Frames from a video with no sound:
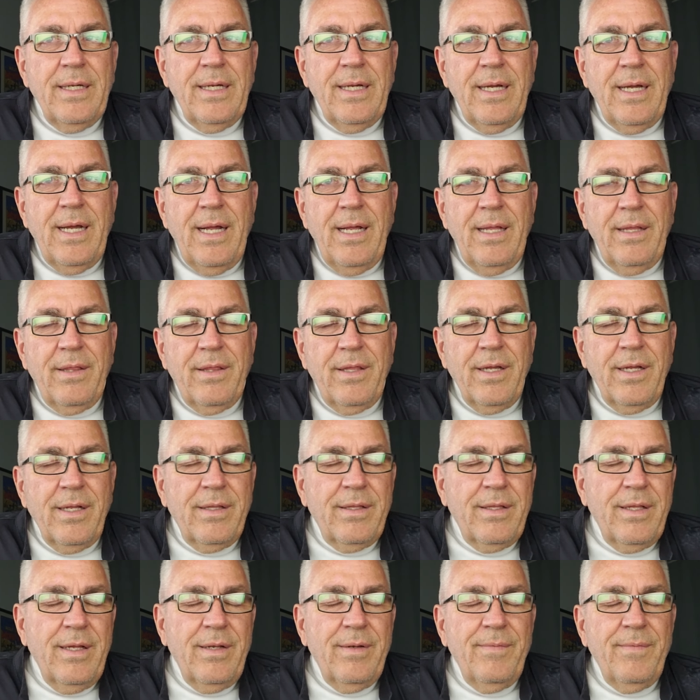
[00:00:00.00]
I think
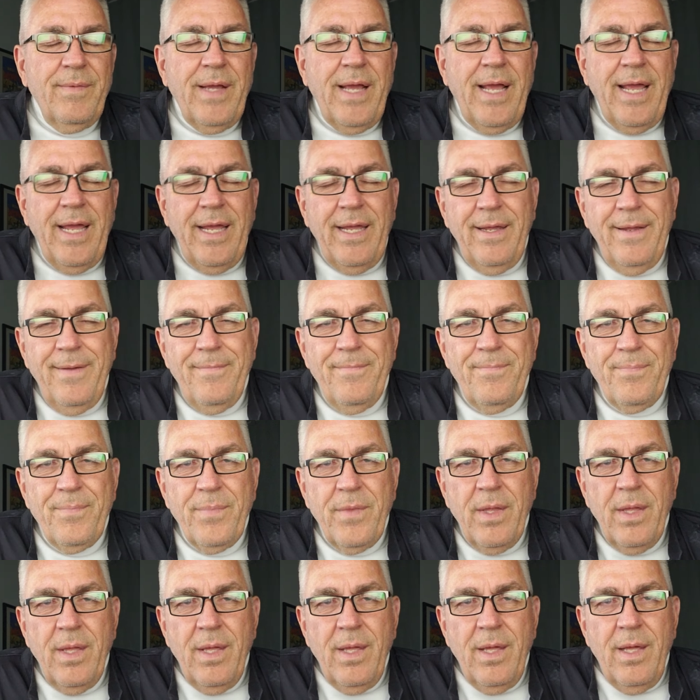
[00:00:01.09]
that
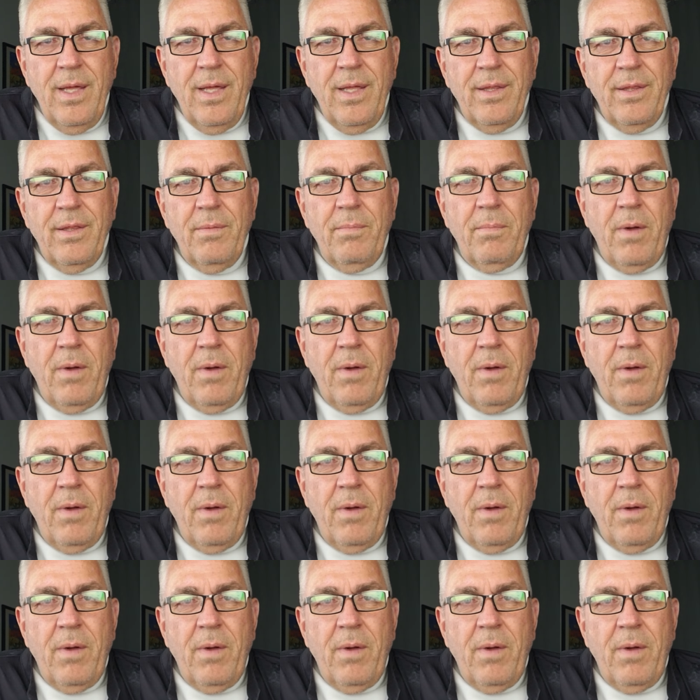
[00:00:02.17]
the